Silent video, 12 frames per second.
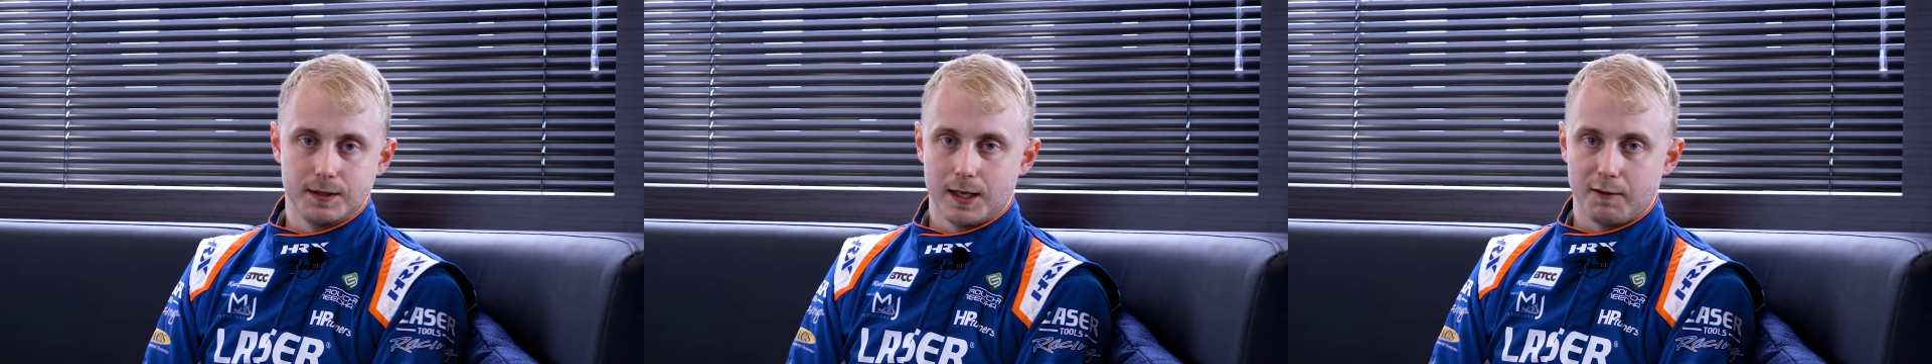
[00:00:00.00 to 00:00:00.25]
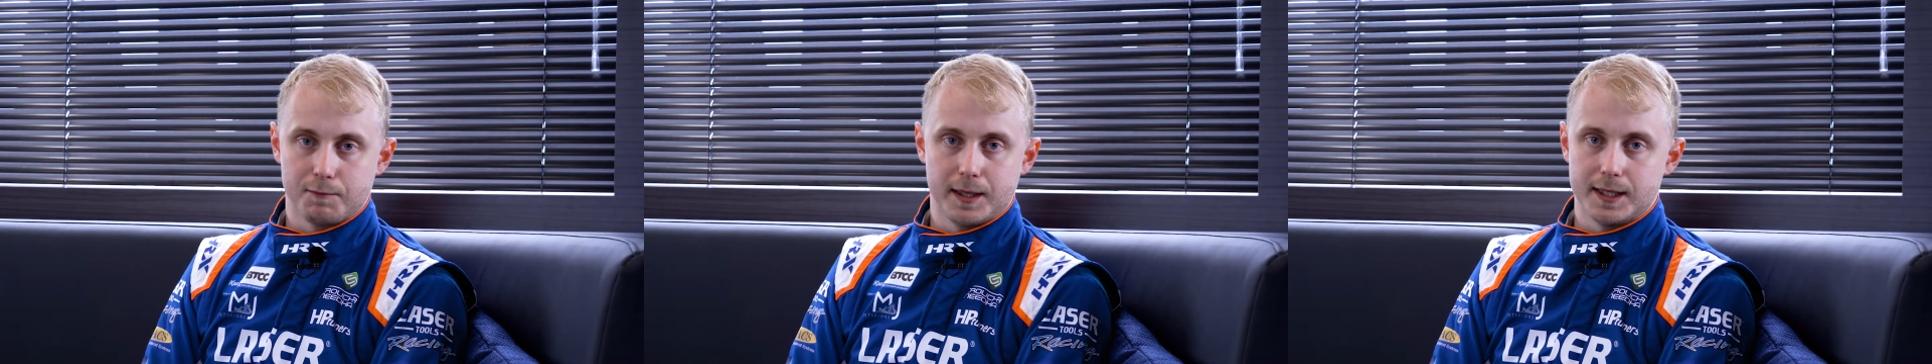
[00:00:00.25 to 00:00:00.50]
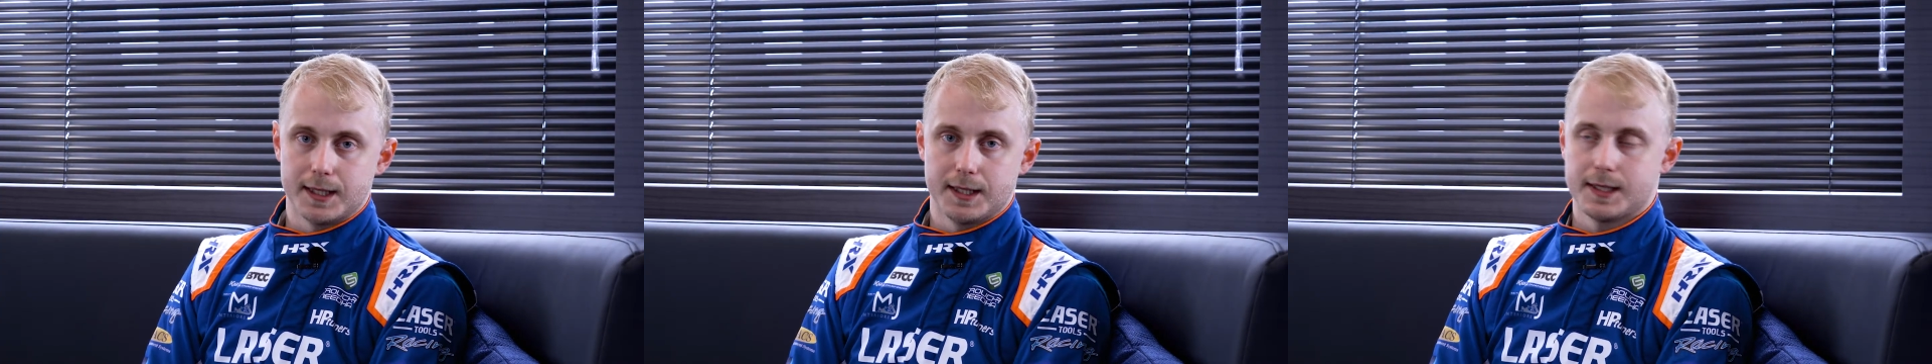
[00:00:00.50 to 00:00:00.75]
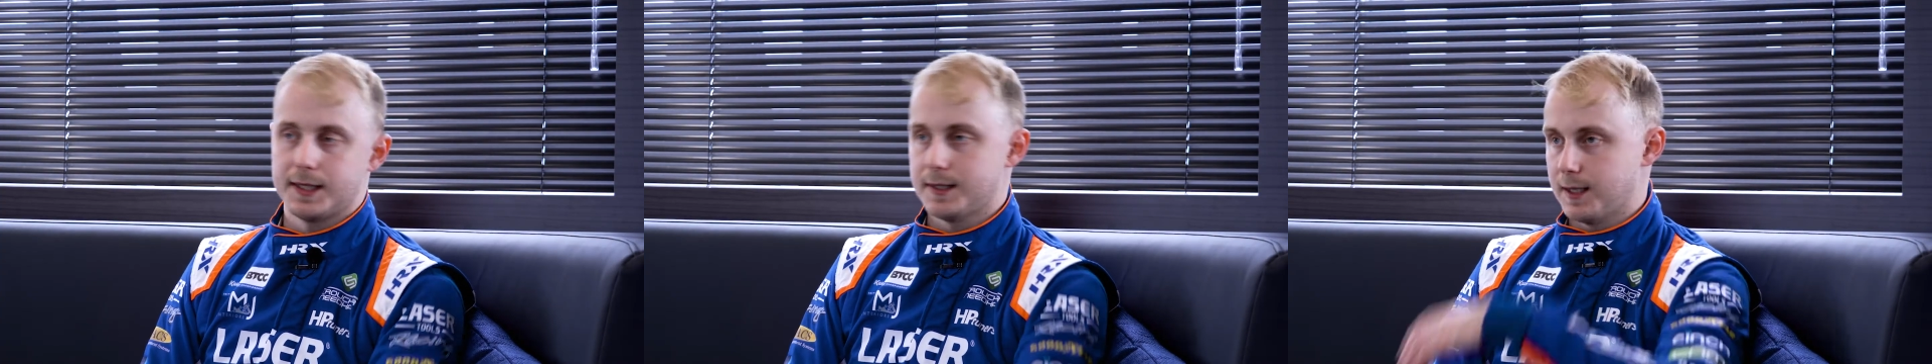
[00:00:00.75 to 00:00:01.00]
loved
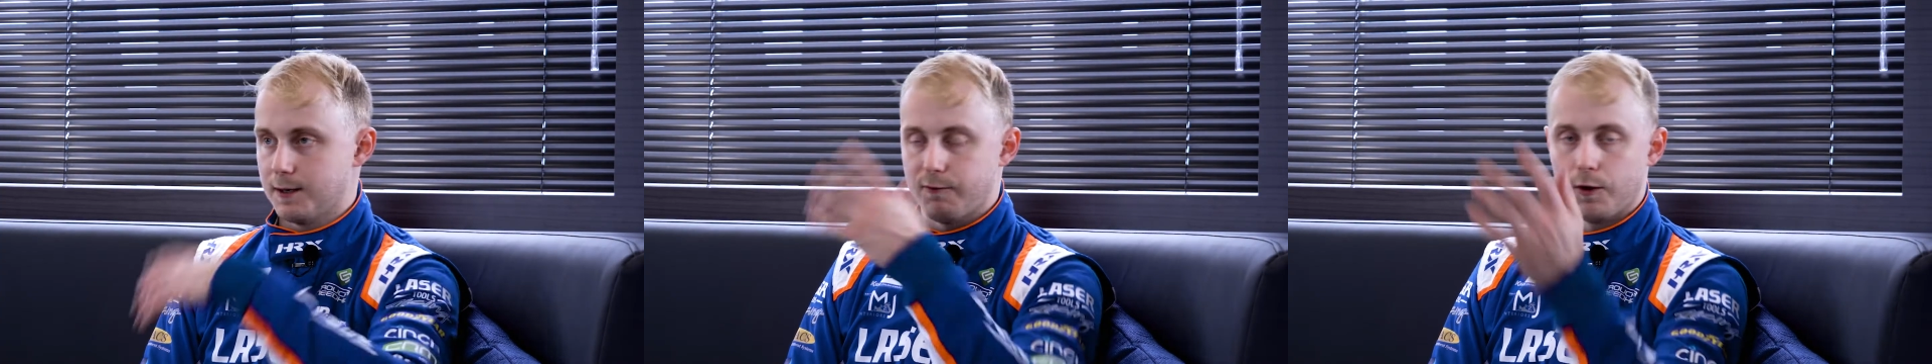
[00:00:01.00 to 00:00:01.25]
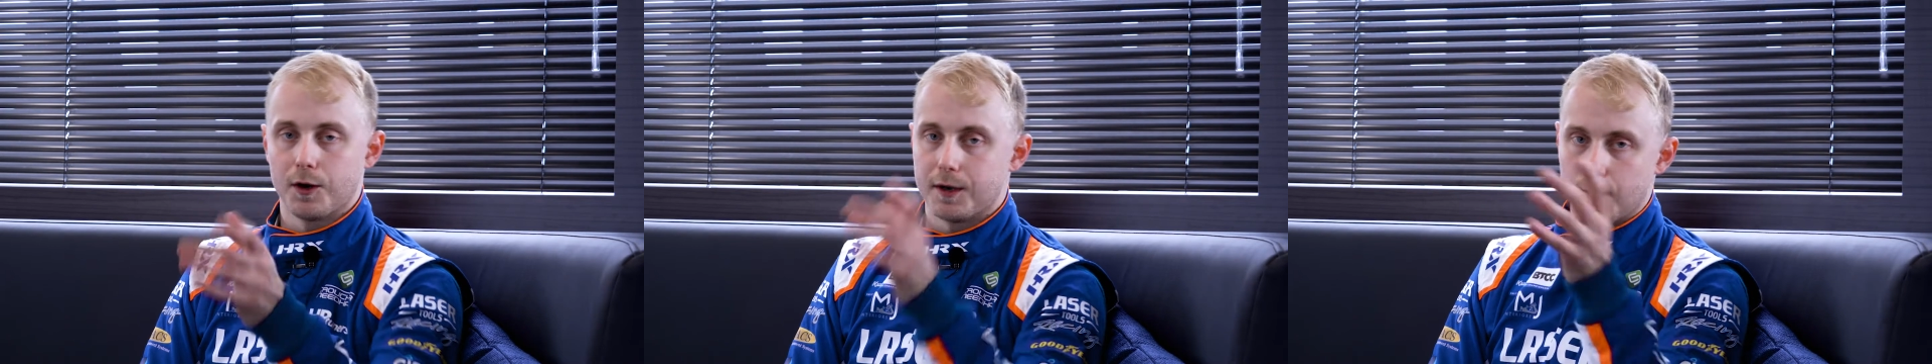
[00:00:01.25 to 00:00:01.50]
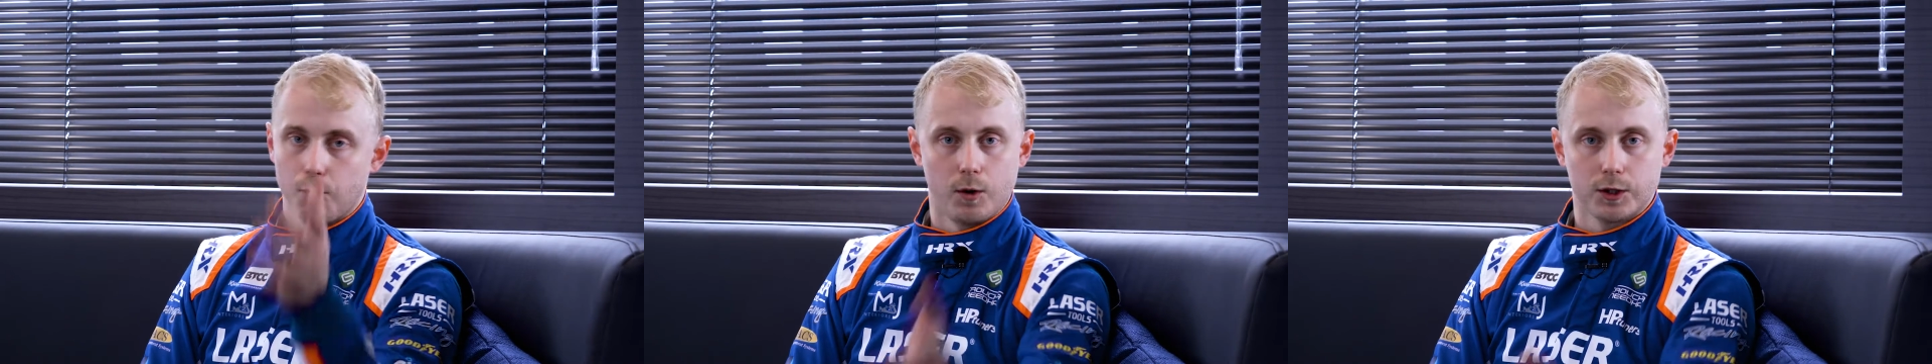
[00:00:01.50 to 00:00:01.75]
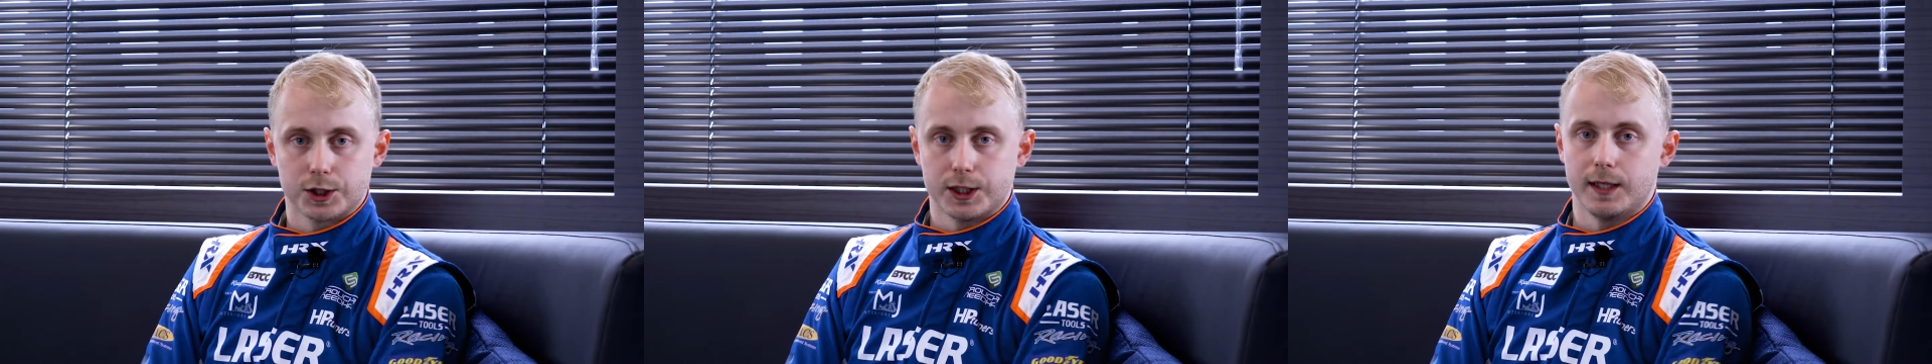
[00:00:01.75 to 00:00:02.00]
Btcc, followed it,
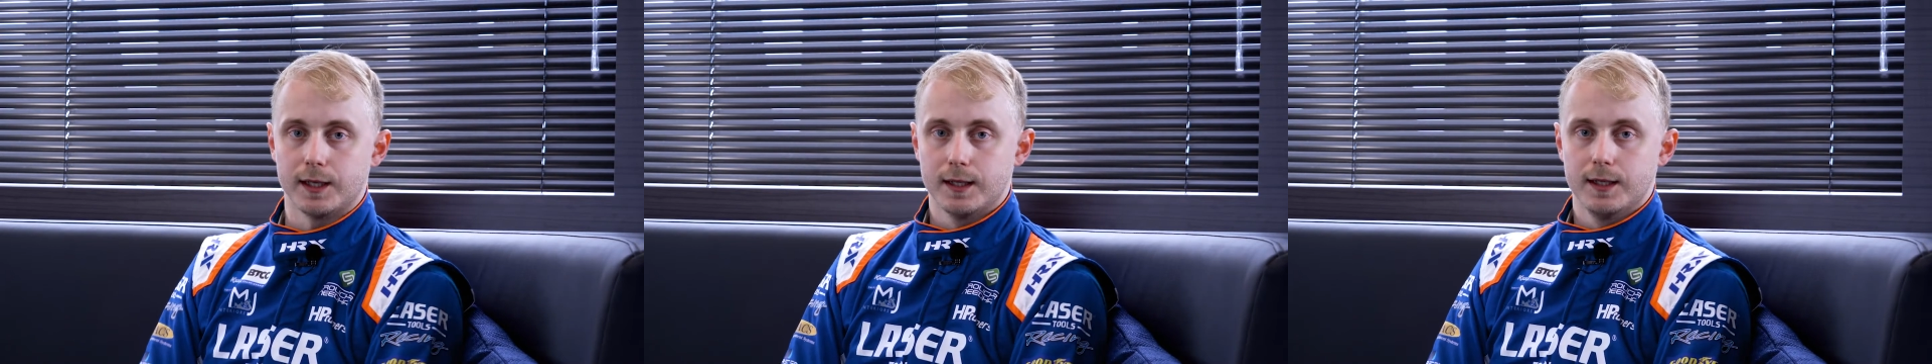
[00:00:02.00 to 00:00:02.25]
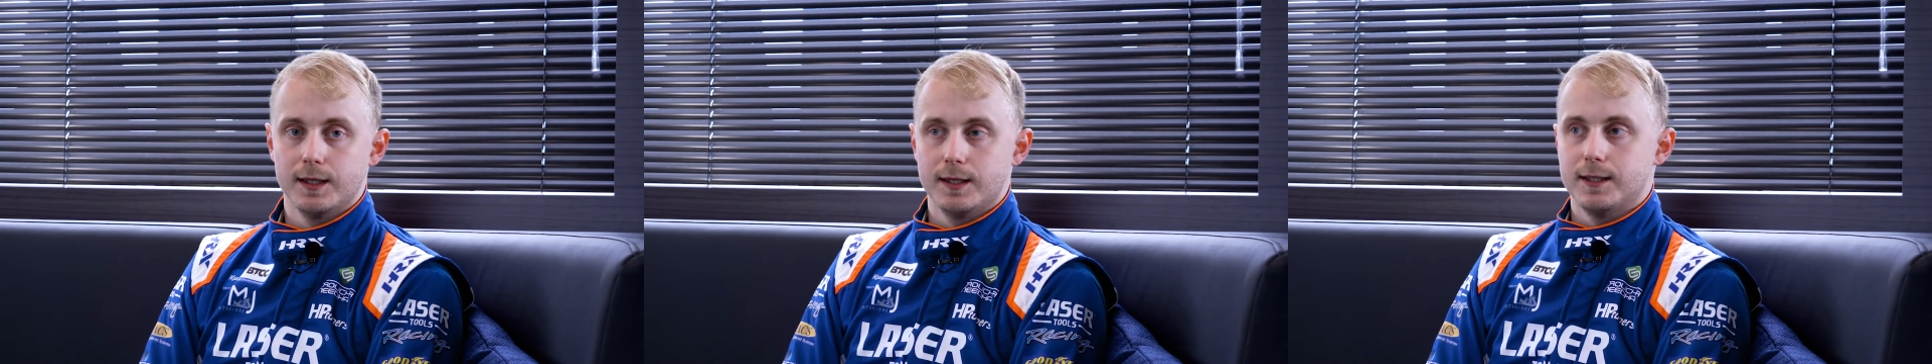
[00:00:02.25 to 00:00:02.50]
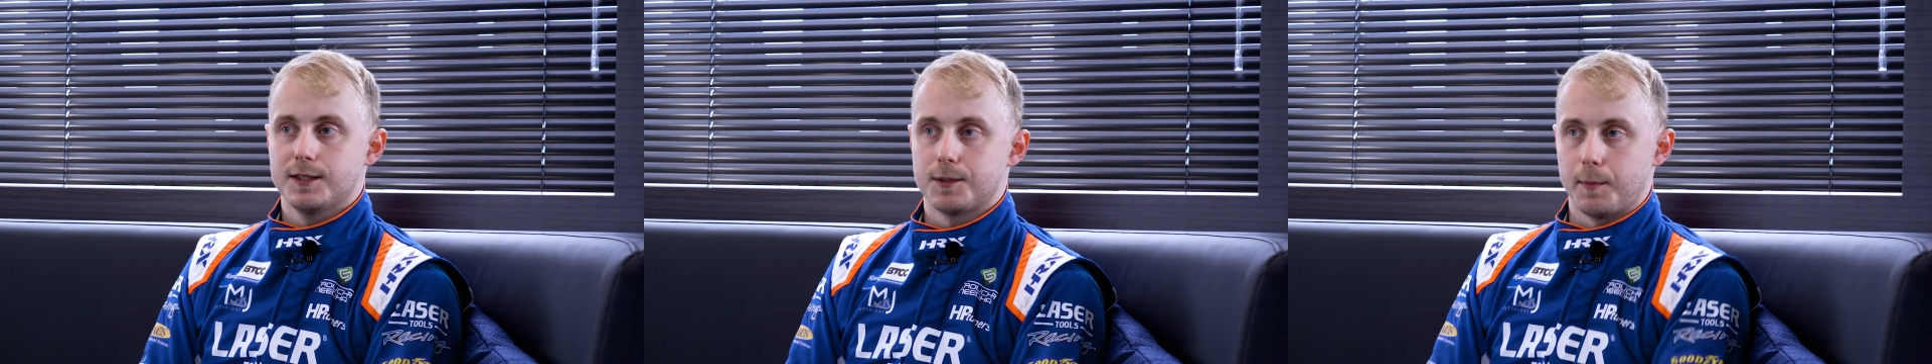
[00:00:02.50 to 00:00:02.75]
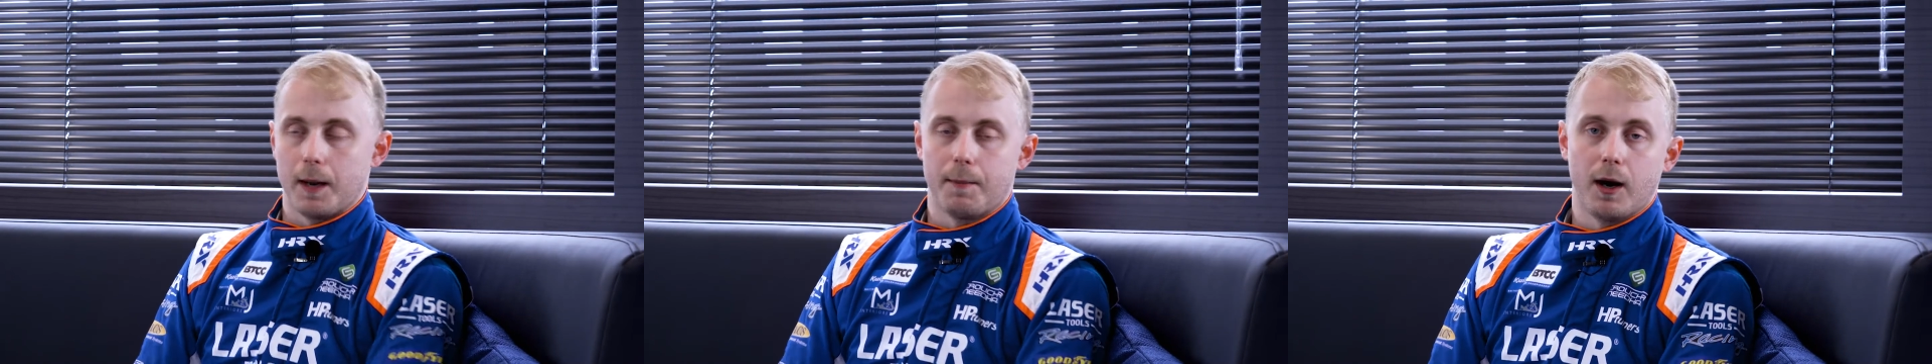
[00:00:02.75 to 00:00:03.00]
watched it. To
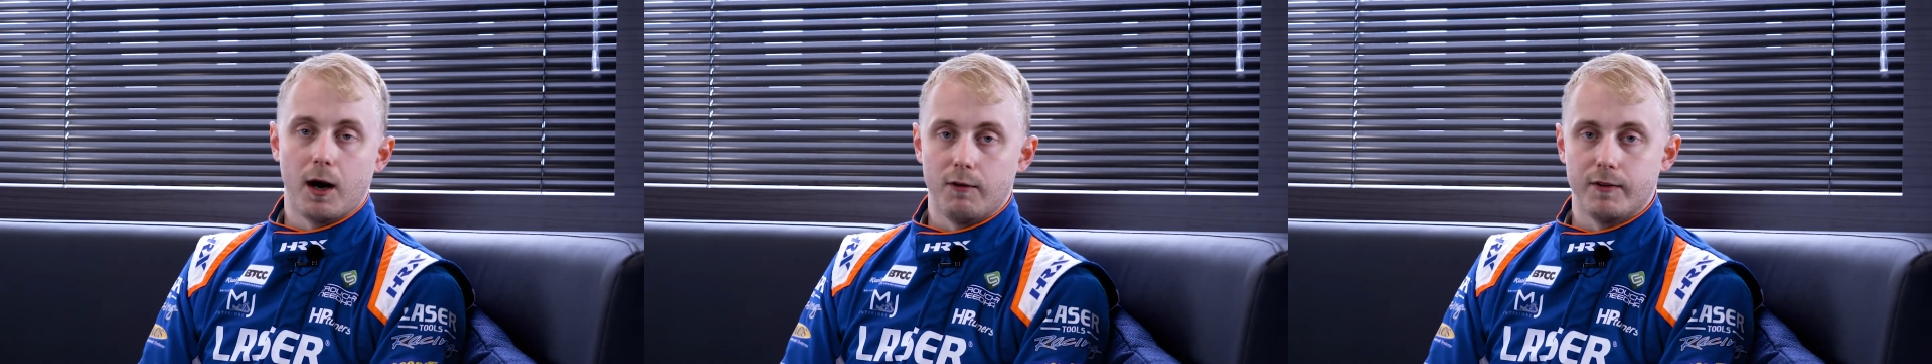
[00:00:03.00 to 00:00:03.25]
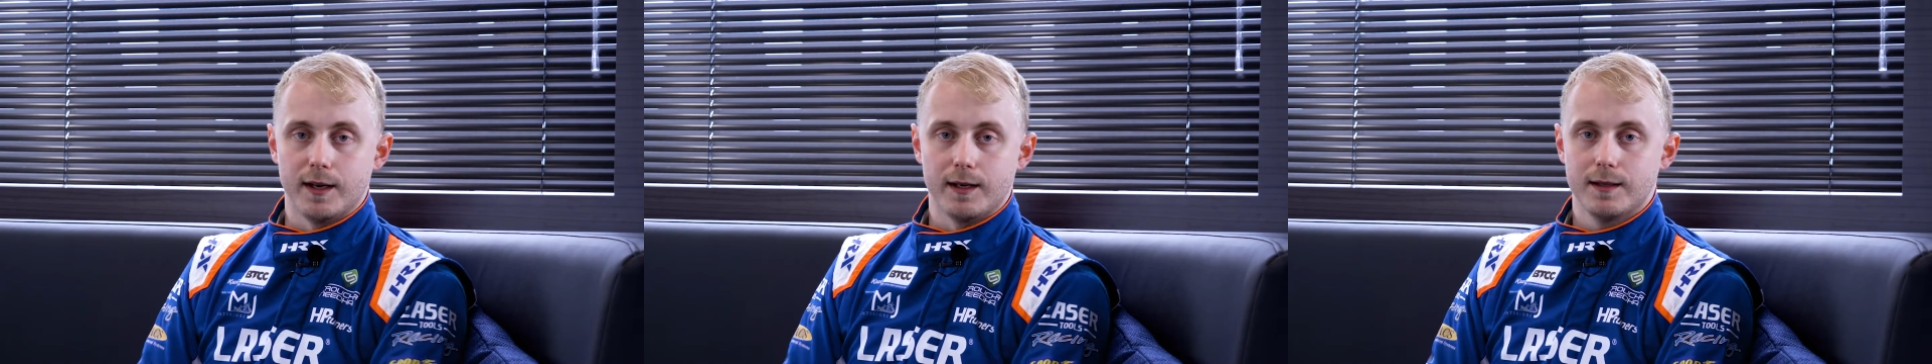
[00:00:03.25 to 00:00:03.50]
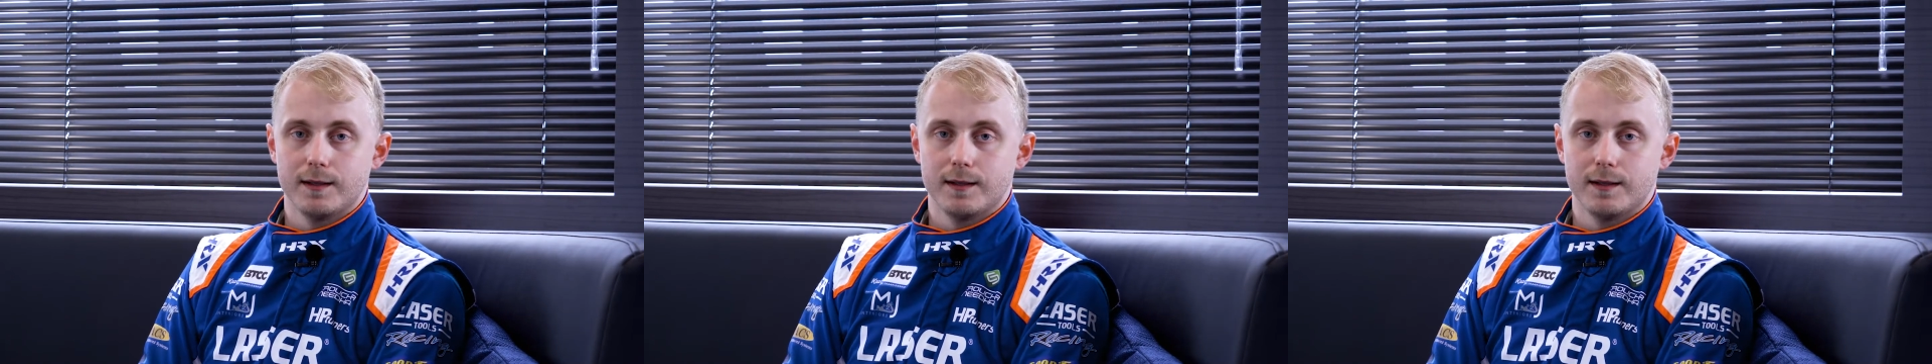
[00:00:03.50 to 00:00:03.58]
be a part of it,